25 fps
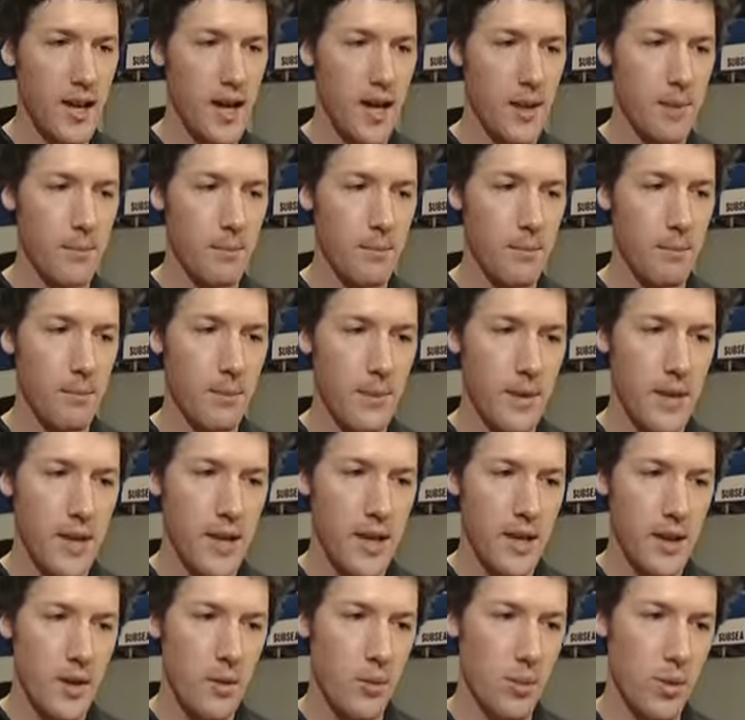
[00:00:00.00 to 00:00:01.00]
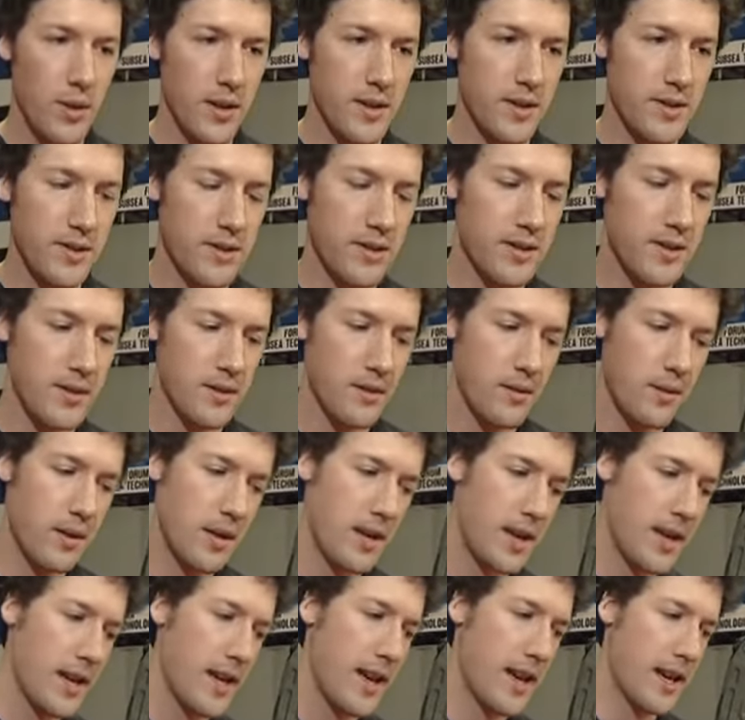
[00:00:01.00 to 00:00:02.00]
um, would
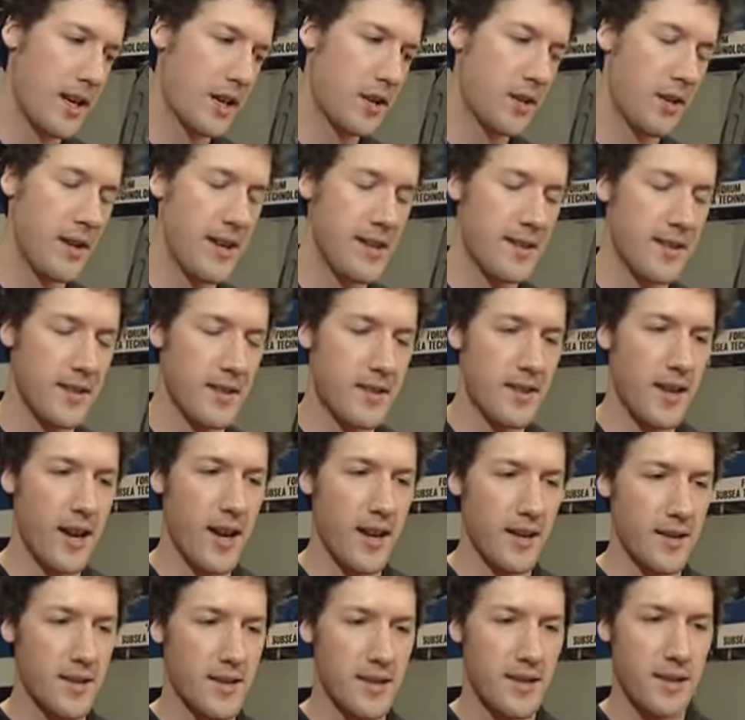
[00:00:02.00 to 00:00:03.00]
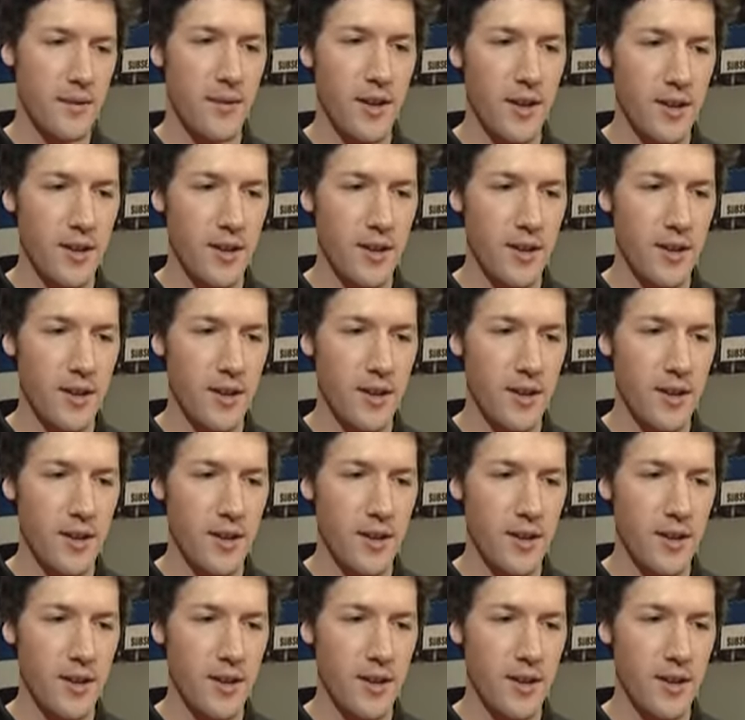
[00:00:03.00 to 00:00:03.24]
increase the chances of